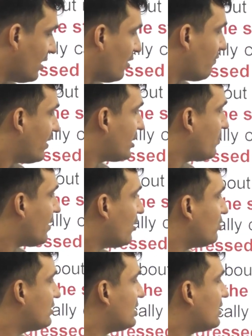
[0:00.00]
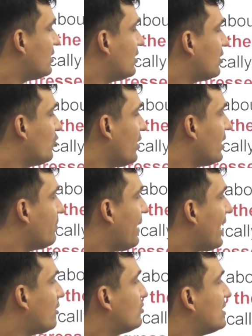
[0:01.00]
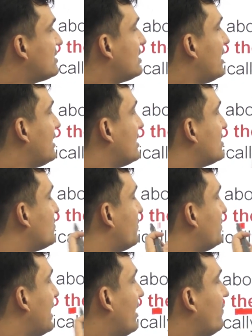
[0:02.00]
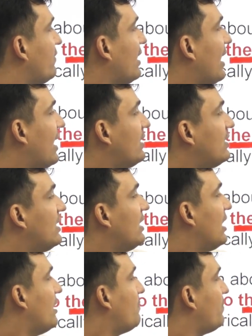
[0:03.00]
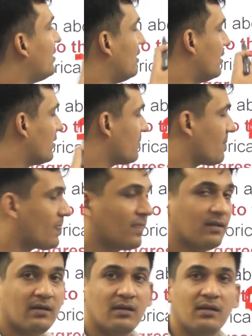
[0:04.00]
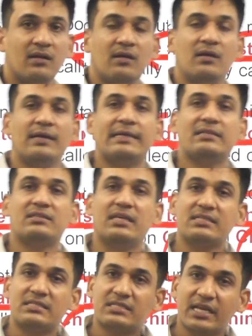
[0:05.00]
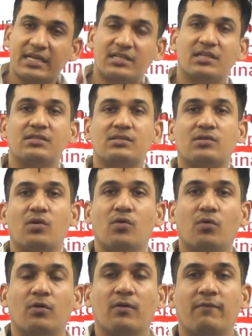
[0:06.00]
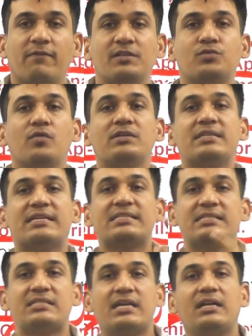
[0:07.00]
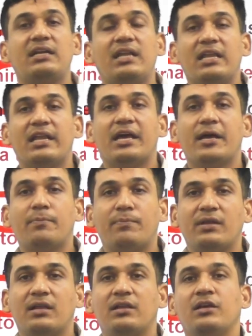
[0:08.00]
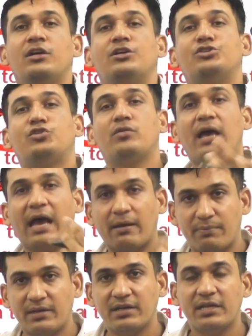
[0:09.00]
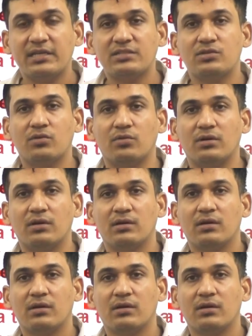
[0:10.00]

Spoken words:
What about the going back to the status that we had till April? The status quo which was existing till April should have been restored,